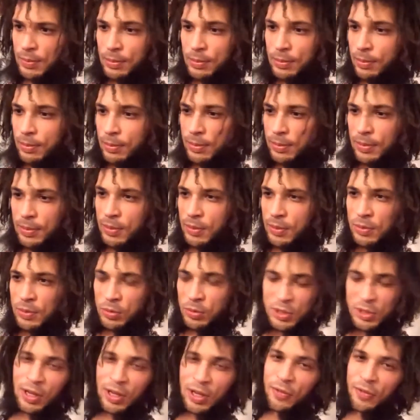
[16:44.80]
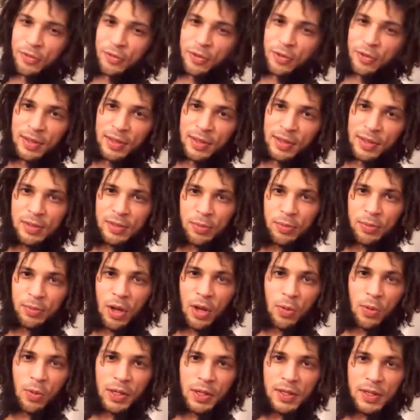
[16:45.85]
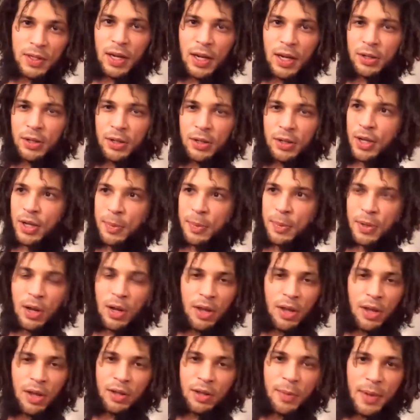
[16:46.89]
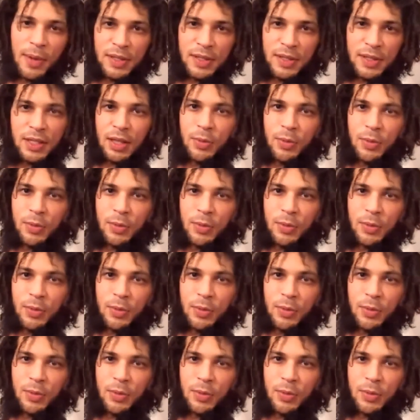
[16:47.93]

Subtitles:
We're just all friends. We all work together, try to put on the best thing that we can do.